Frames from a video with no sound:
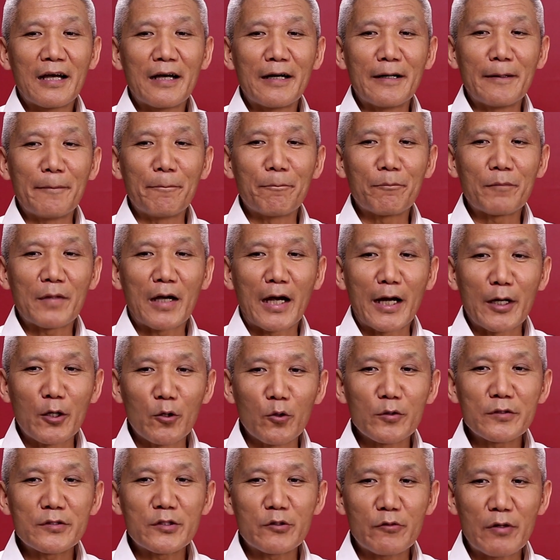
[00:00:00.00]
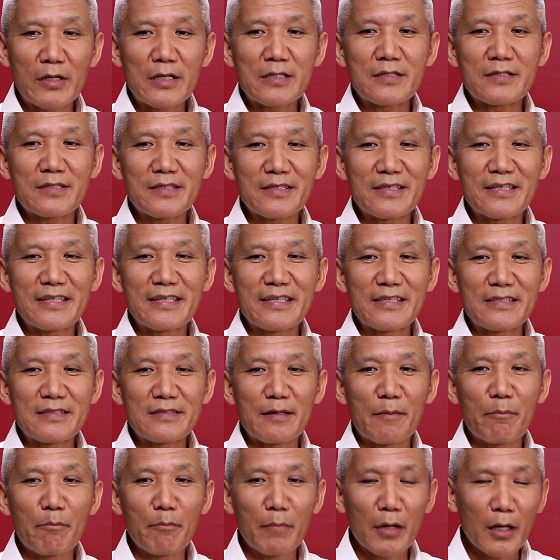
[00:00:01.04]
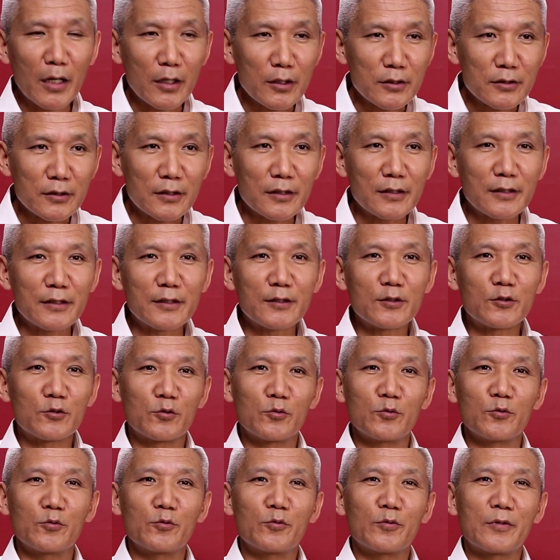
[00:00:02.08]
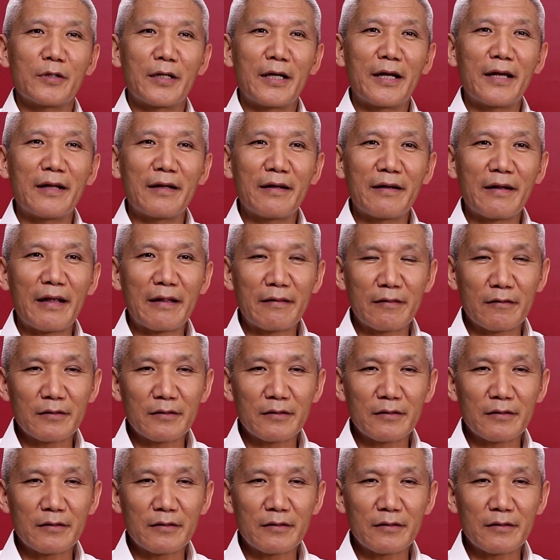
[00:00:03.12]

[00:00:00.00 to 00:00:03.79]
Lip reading: I know stress is a major issue and